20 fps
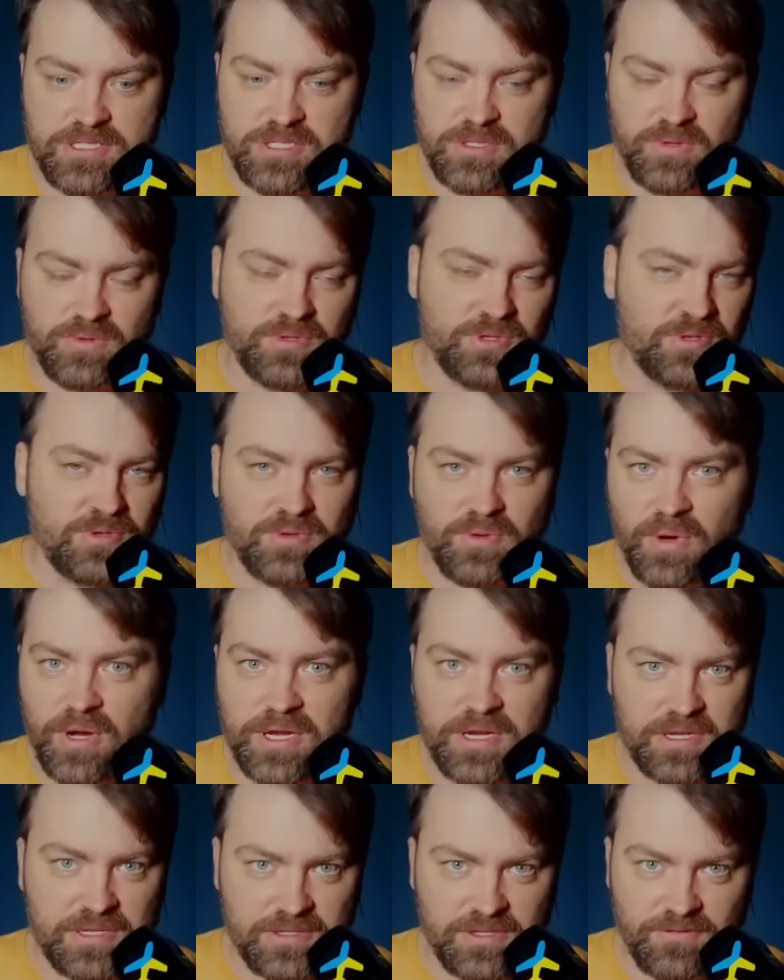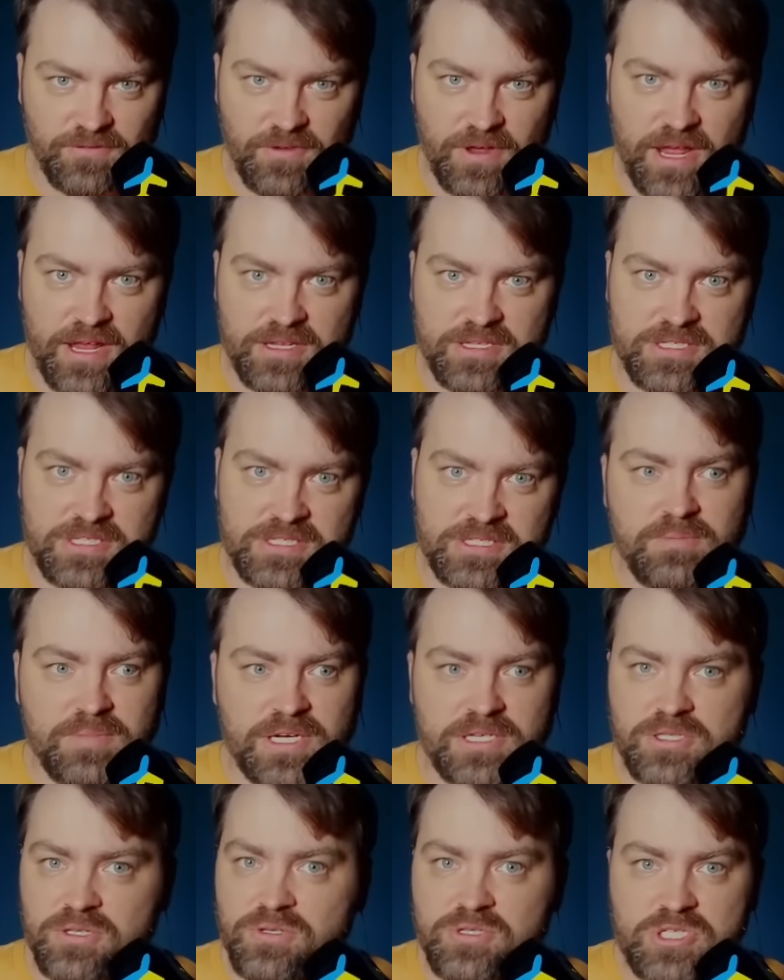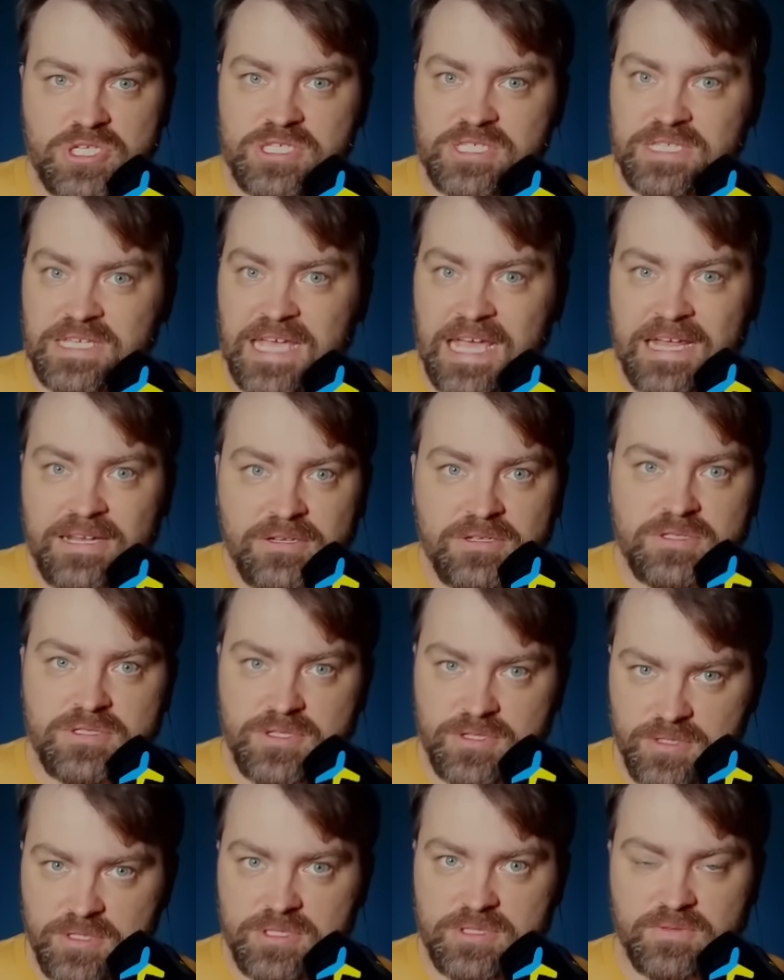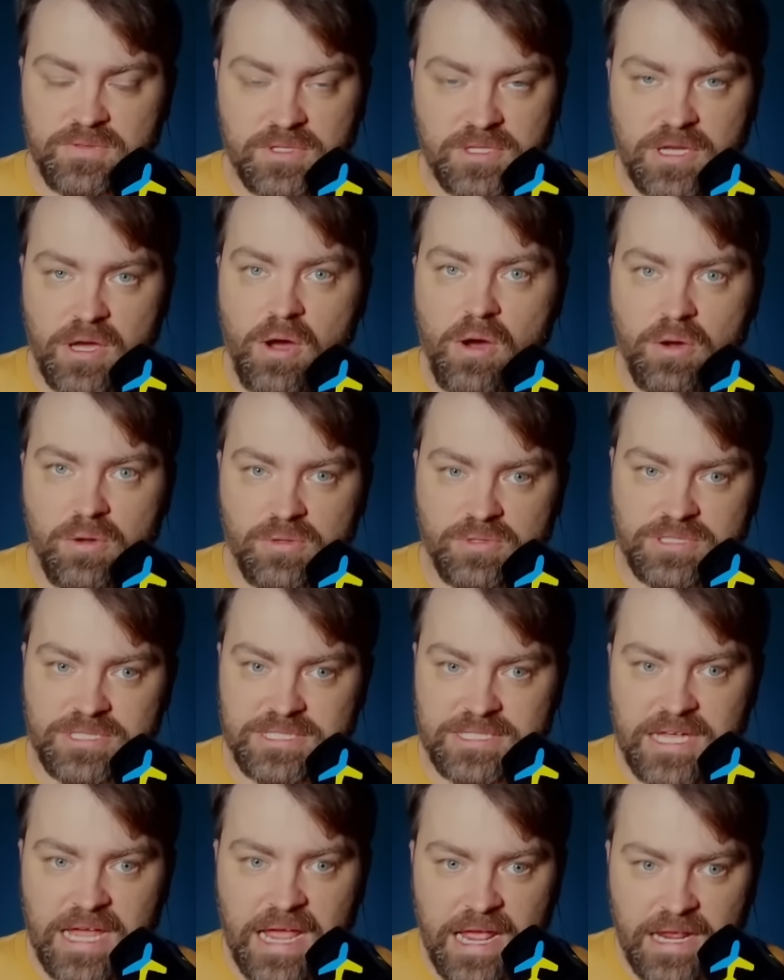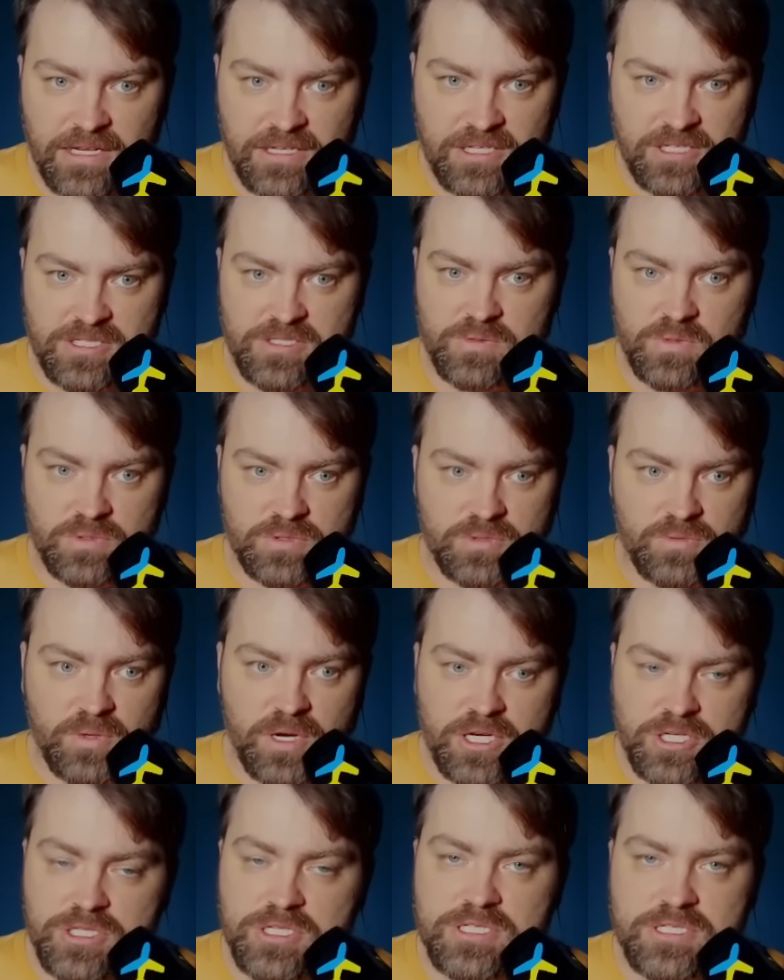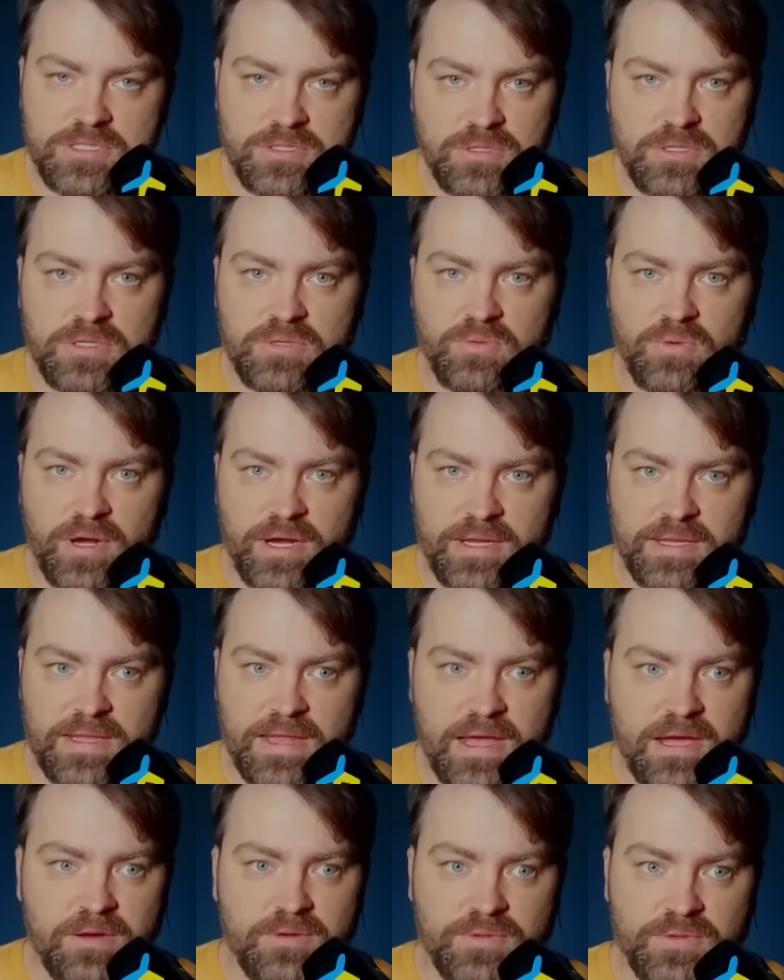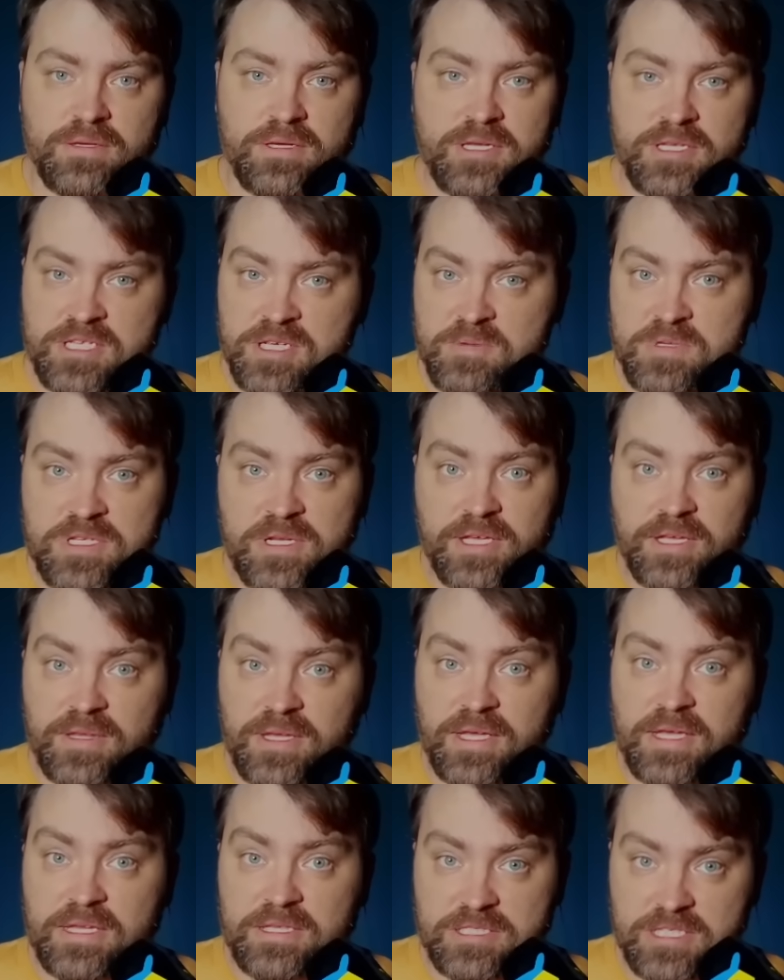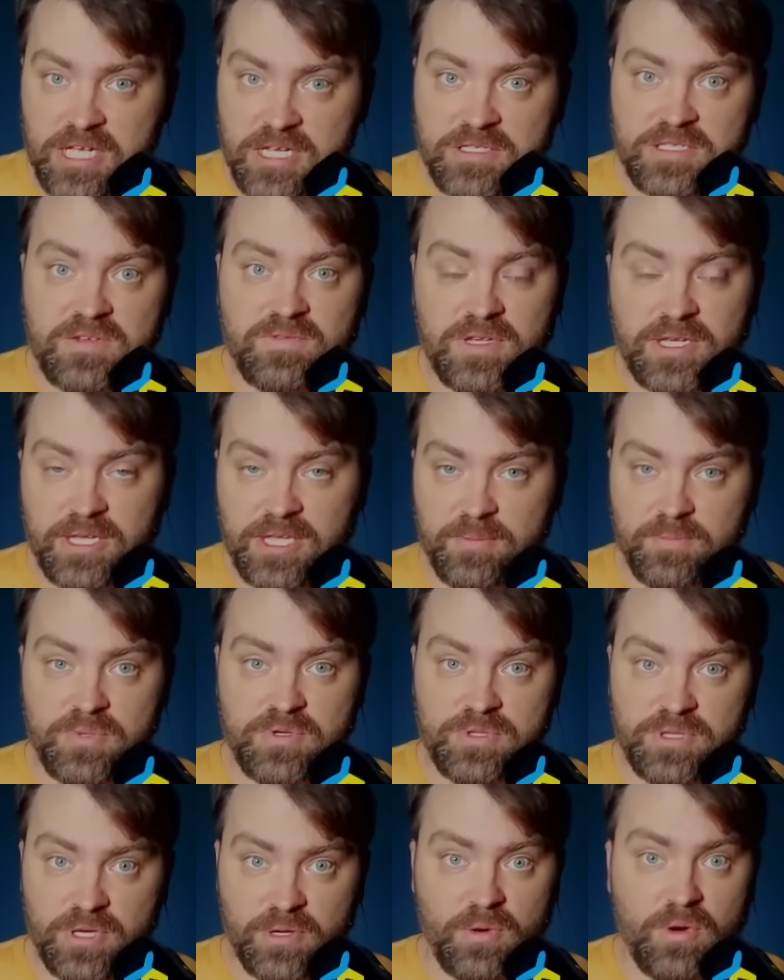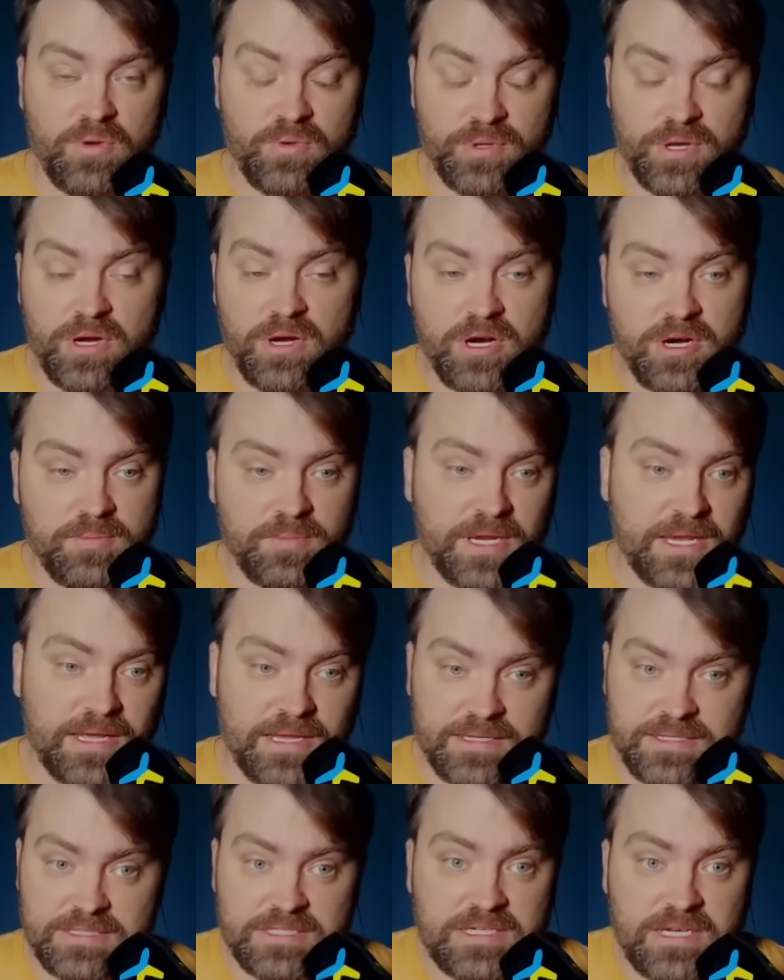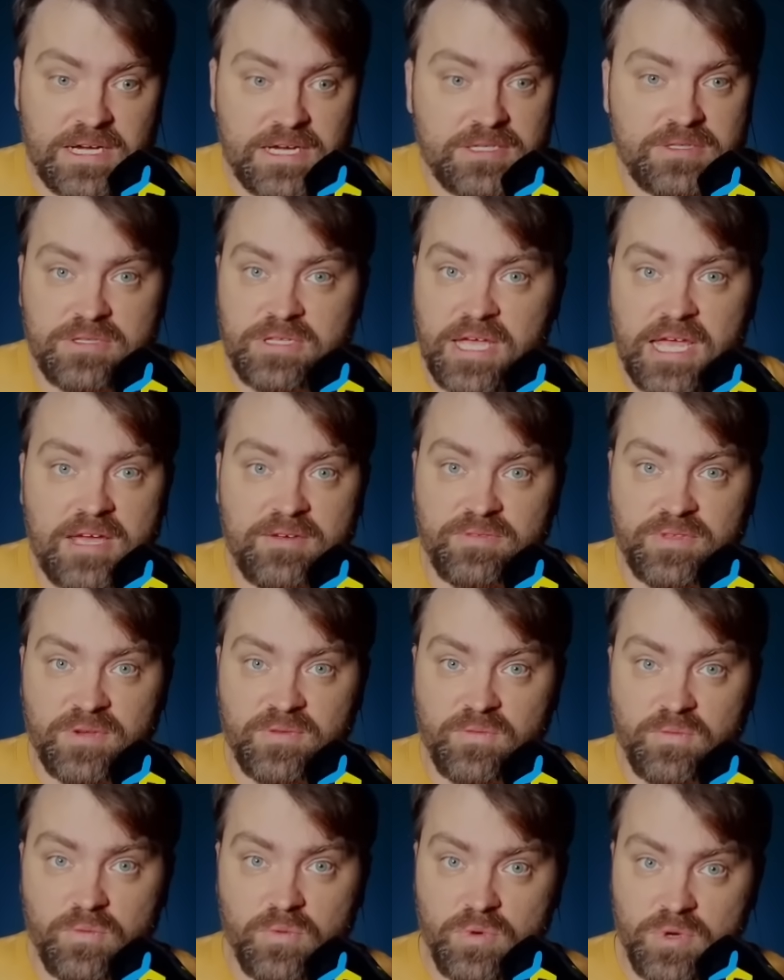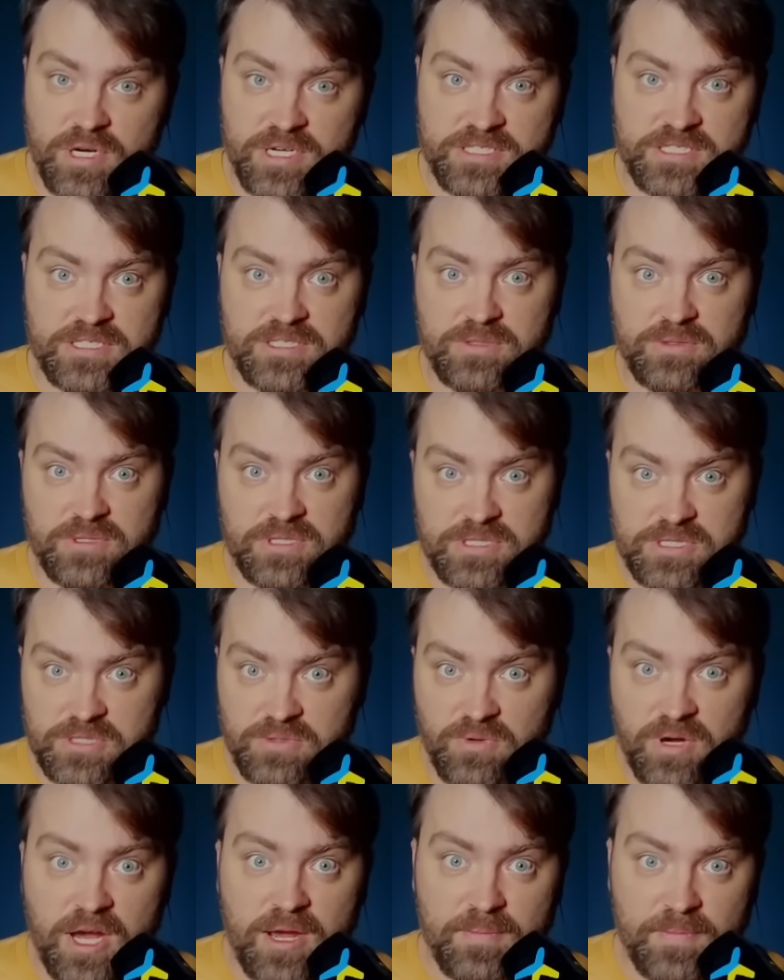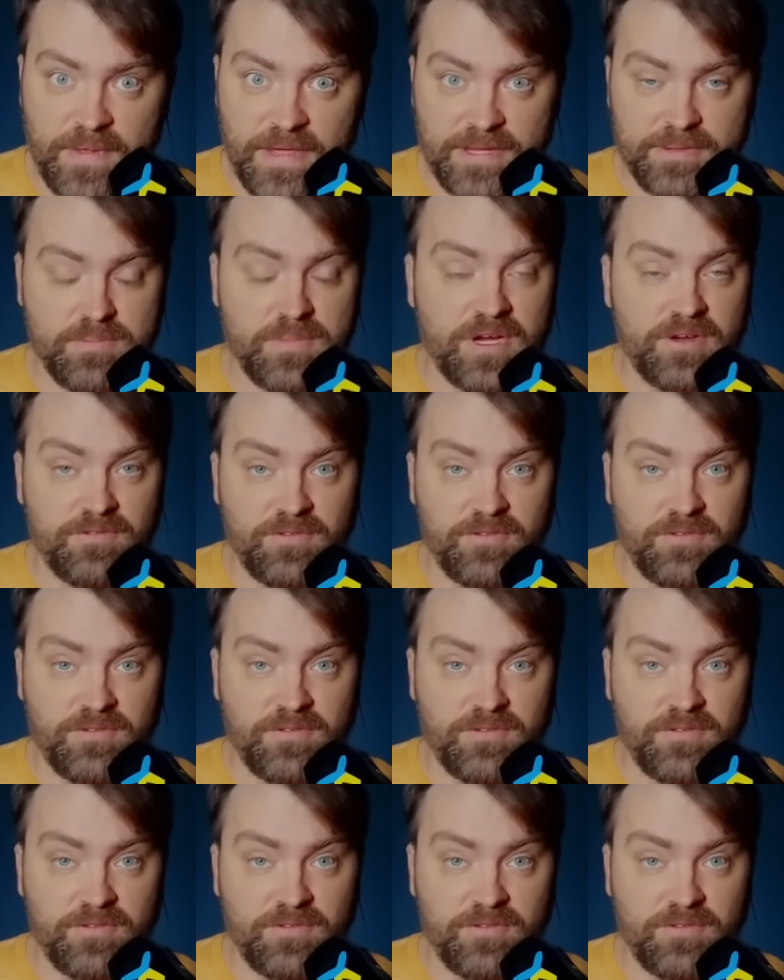so Ukrainian defense. But you just cannot do it with the old tactics. What Russia is doing right now, it seems like they intentionally kaput their own army, and I don't have the words to describe that, my